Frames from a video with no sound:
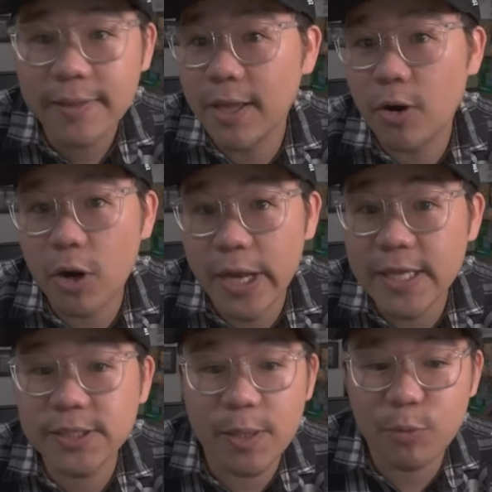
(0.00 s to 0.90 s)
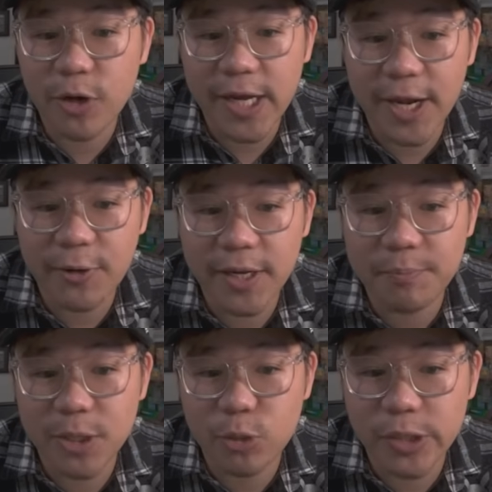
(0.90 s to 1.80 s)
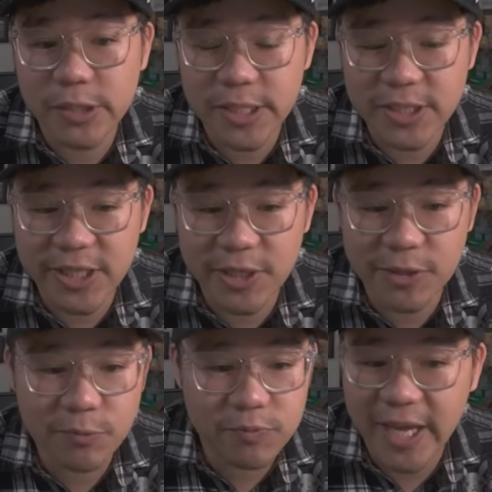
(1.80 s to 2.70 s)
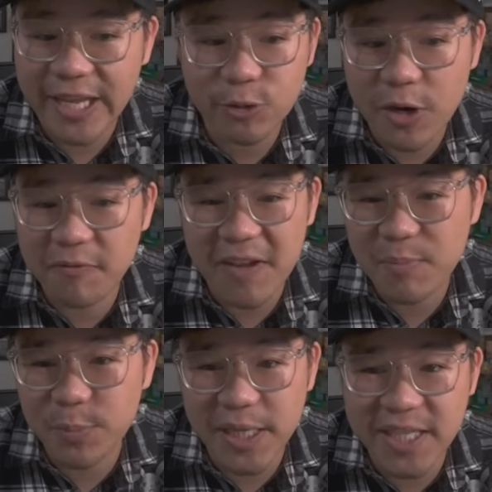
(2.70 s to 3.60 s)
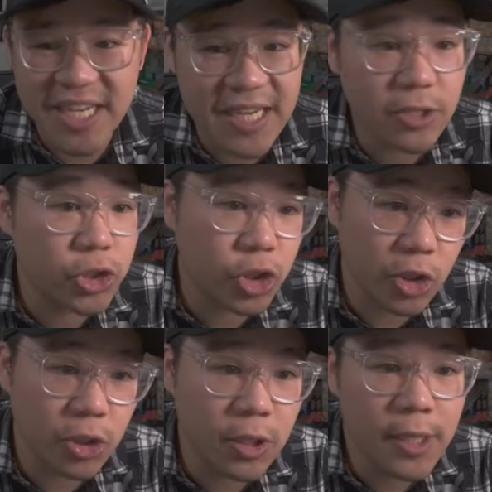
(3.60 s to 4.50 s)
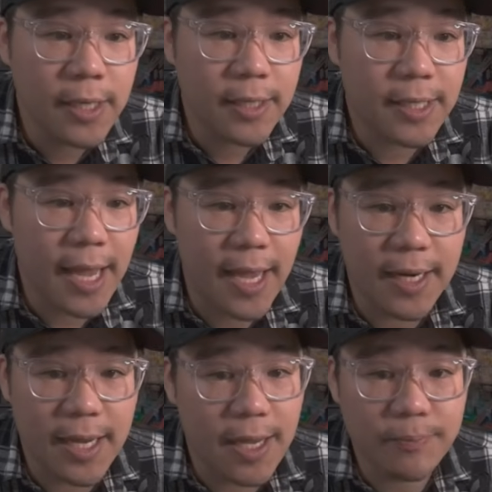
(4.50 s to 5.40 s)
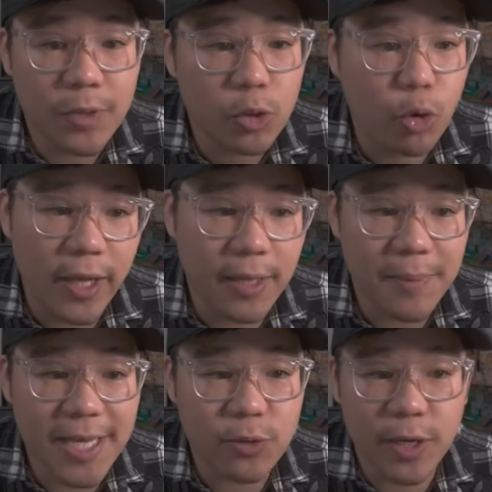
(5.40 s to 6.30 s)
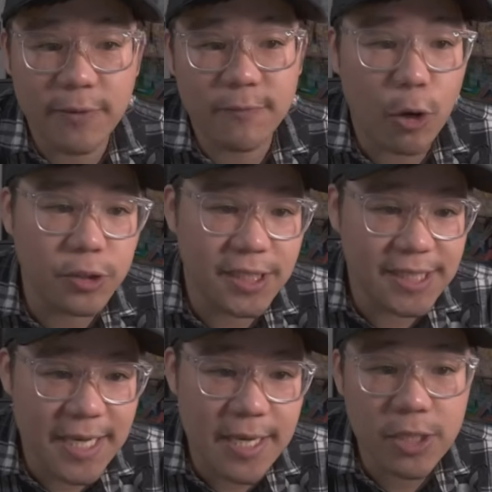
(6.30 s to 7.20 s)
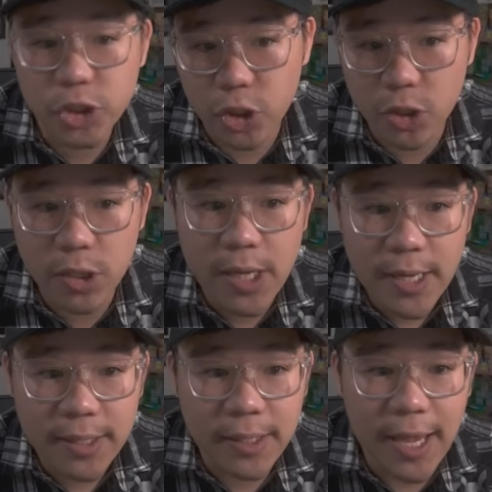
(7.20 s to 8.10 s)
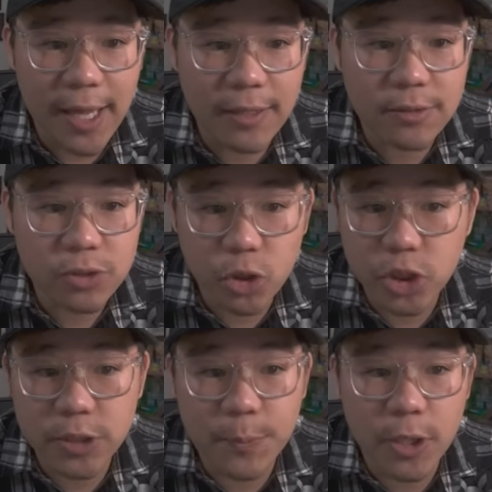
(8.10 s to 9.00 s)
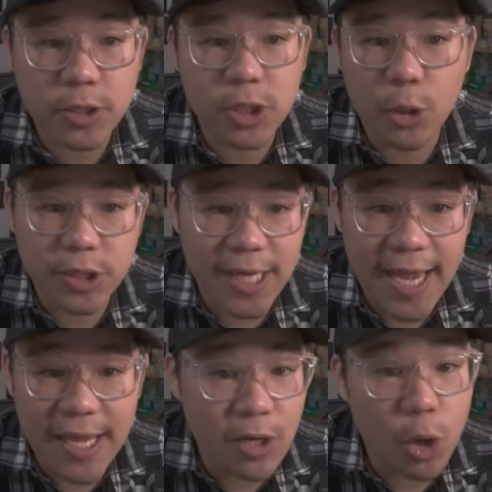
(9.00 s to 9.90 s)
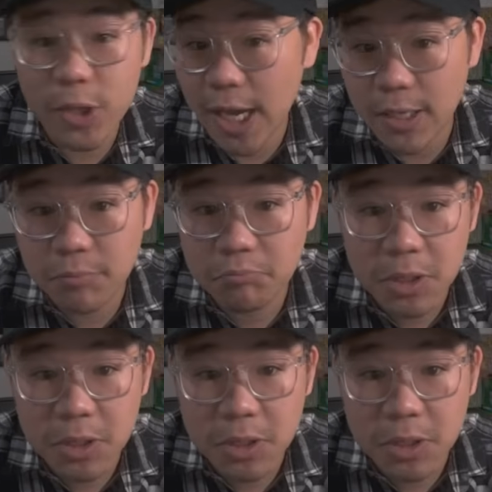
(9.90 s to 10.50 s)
There is some gray area between these tier. Can Shrouded Fable be D? Sure. Can Twilight Masquerade fall into C? Sure. Can Searching Sparks go into A? Okay.